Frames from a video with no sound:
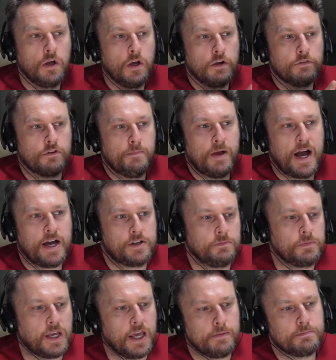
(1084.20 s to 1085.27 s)
from
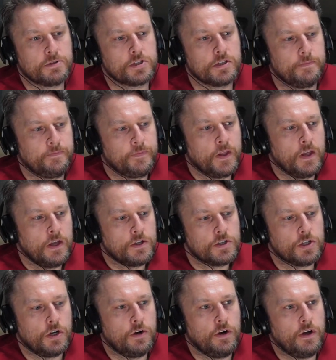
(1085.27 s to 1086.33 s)
Adam Gibbs.
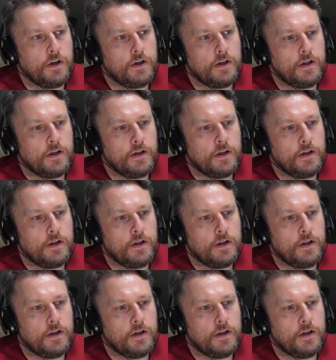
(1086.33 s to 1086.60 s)
So,